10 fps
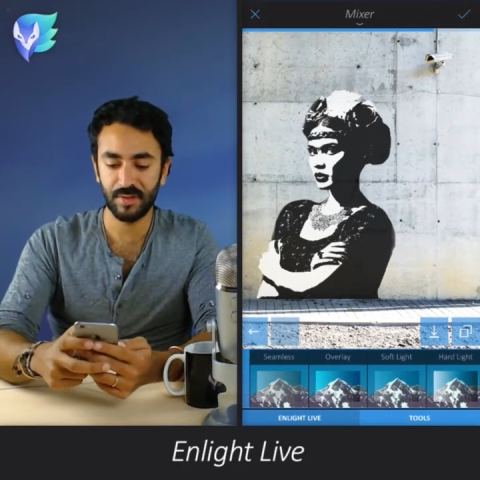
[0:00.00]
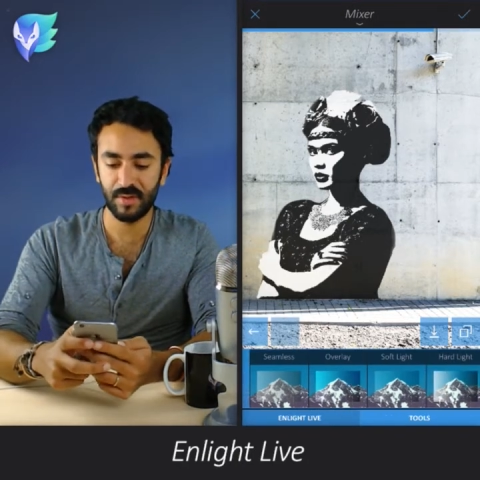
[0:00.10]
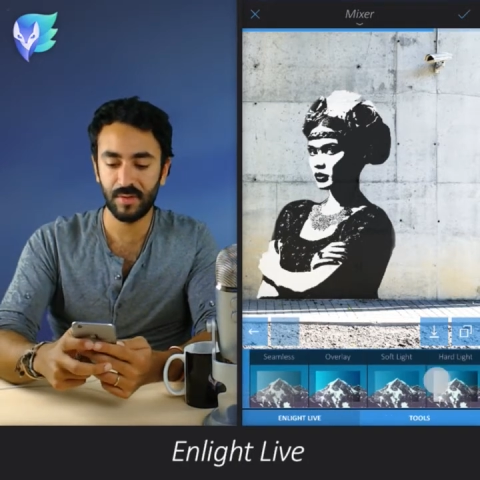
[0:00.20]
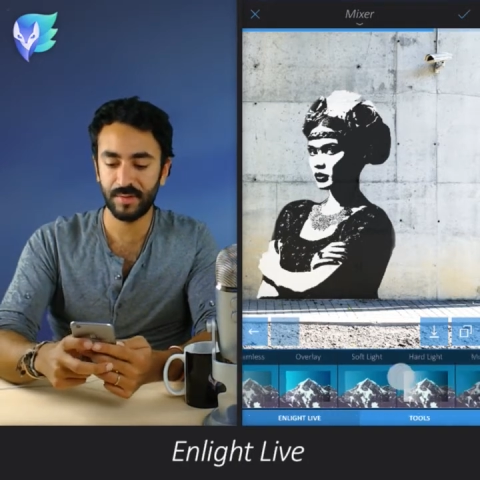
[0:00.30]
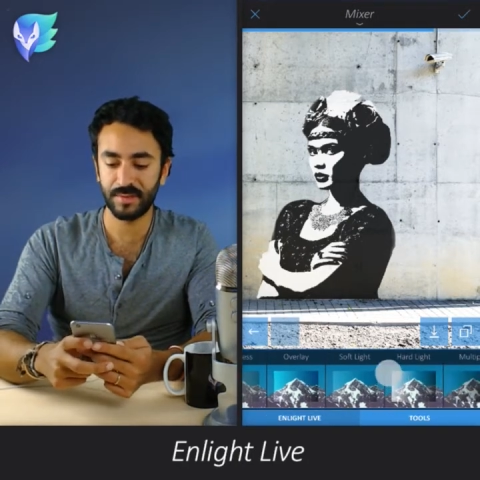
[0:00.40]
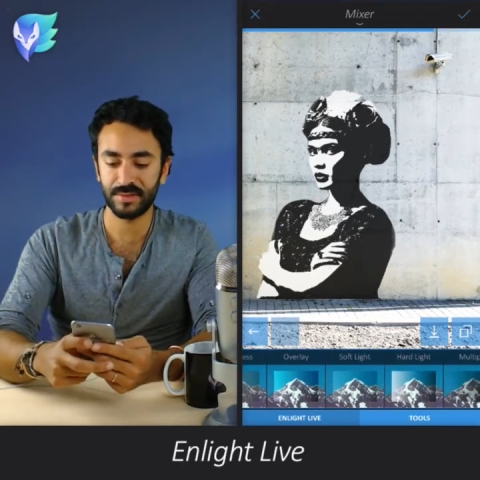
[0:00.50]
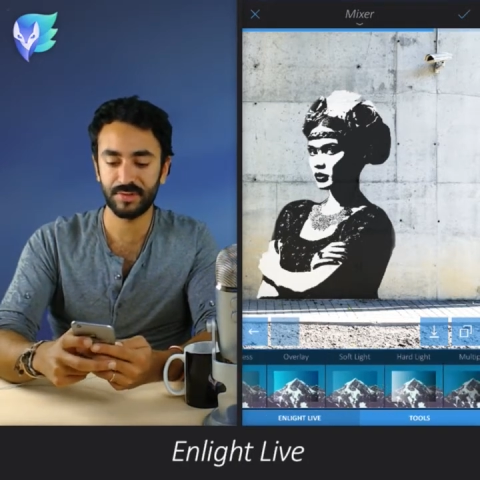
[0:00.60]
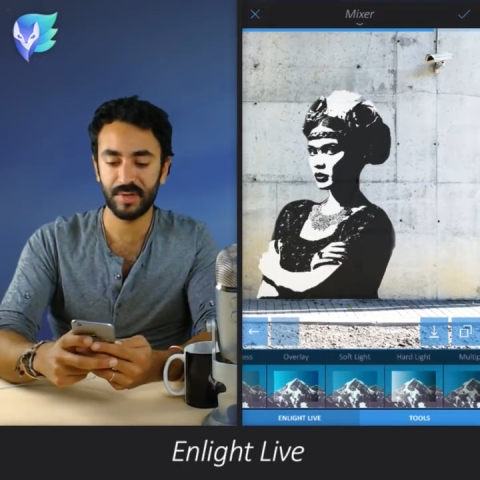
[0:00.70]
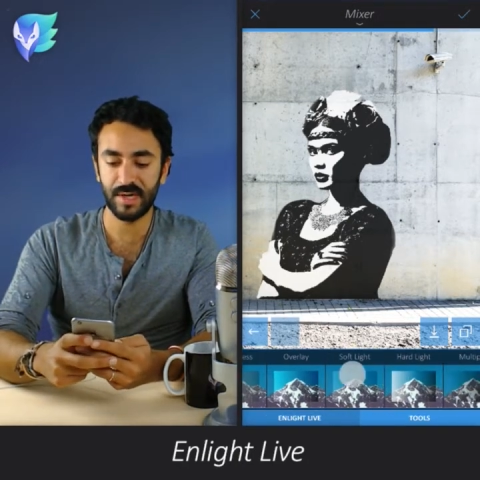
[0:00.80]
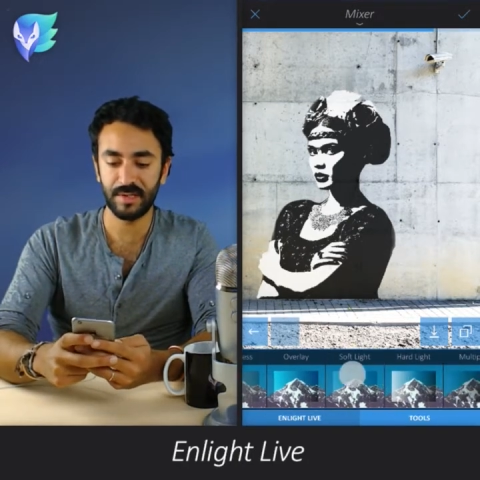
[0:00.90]
just
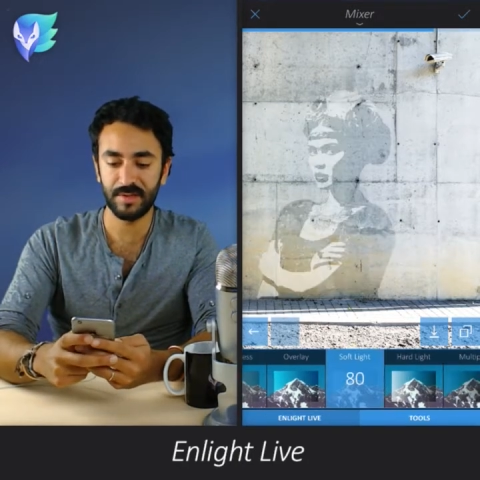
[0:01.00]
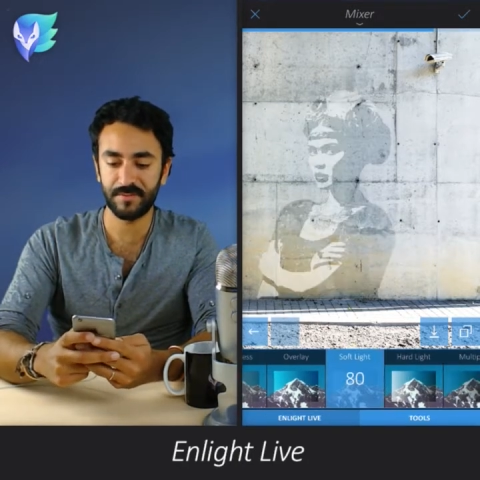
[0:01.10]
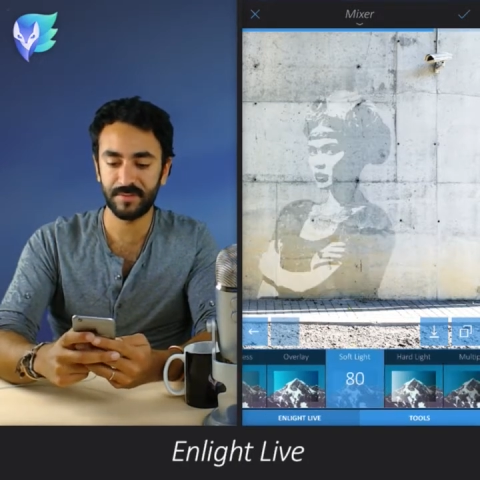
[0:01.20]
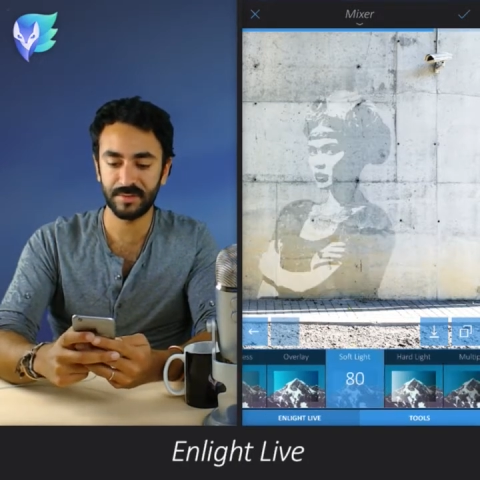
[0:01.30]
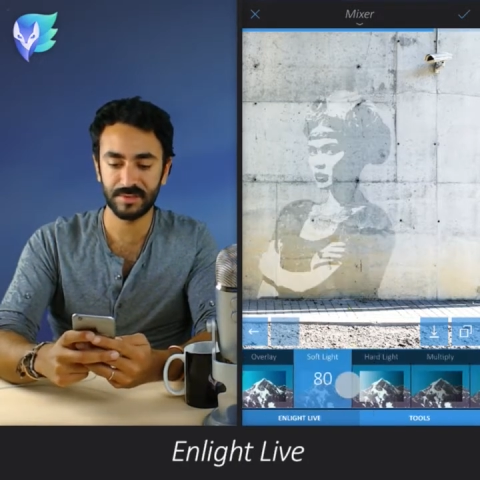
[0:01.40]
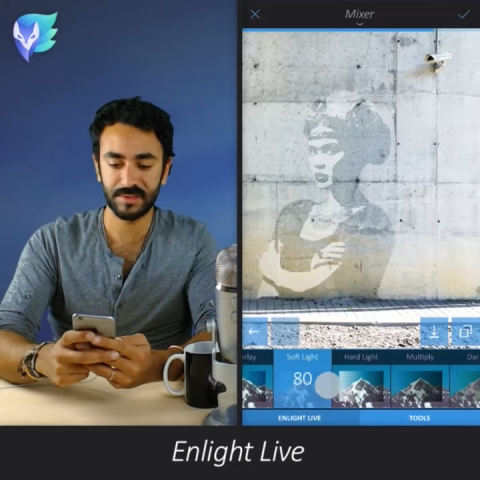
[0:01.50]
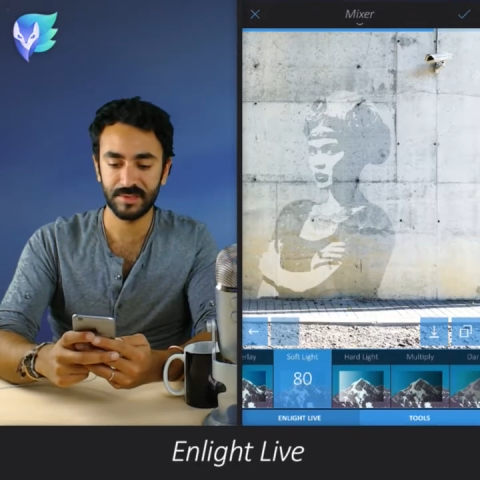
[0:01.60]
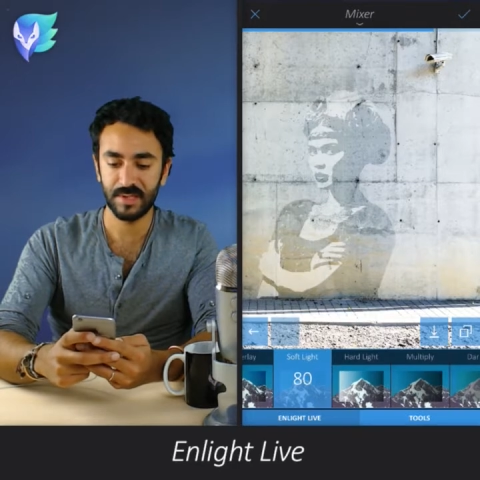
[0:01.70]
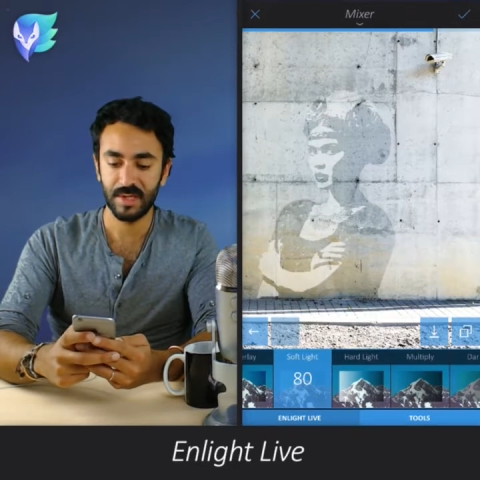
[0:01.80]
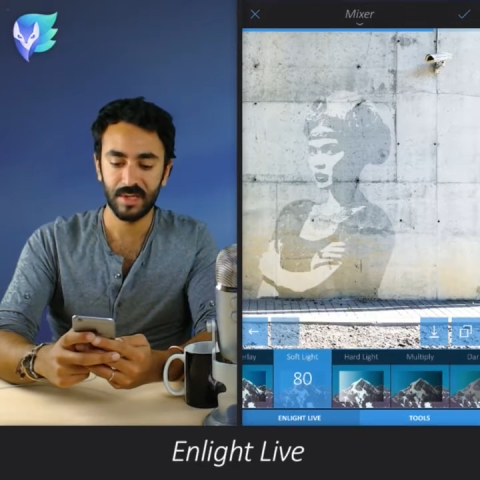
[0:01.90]
go and try
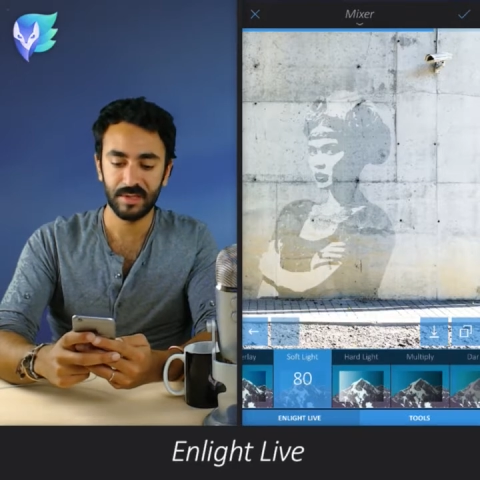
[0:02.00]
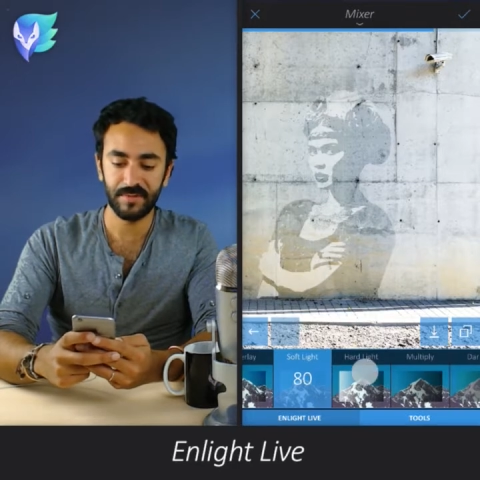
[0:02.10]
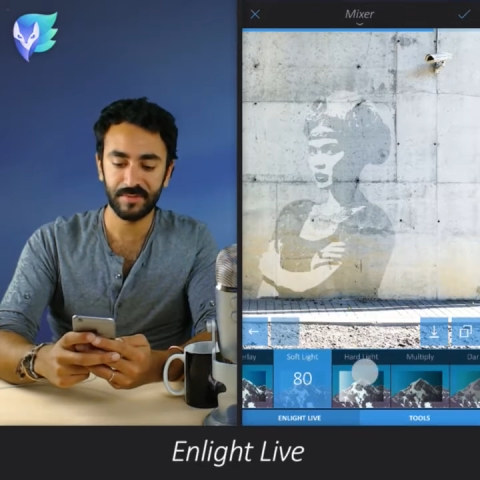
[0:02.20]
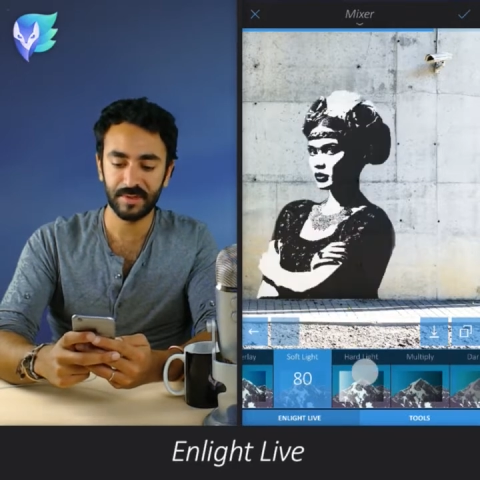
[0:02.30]
different